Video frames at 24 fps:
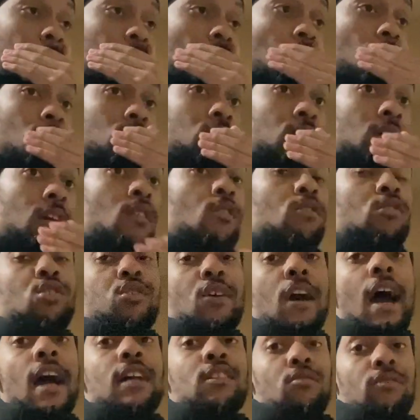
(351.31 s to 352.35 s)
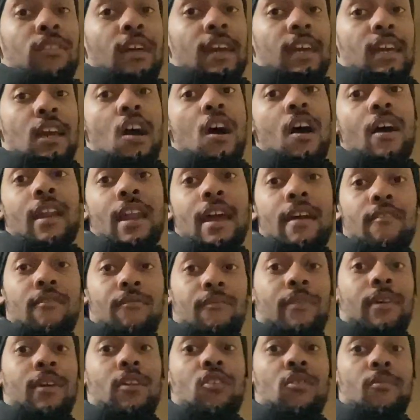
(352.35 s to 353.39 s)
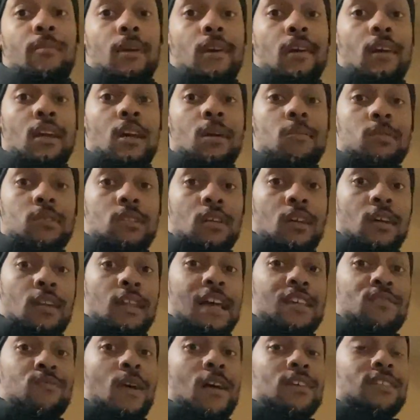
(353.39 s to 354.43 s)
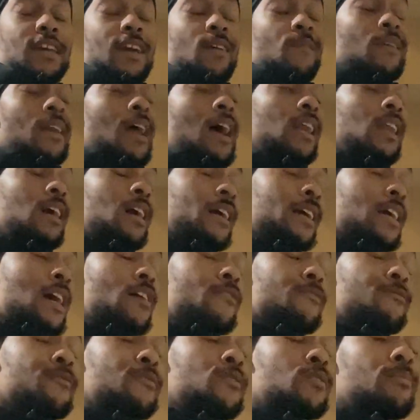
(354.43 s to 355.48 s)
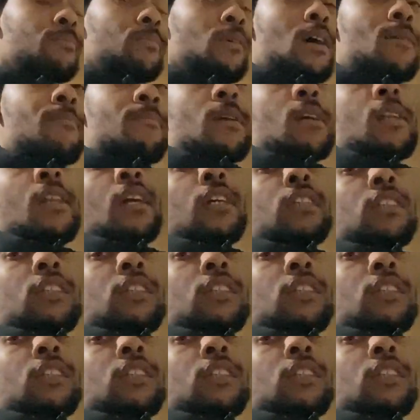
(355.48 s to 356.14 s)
You know what I'm saying? Or try to thank y'all in every video, man. You know what I'm saying? That's why I say when I love y'all for real, bro, I mean that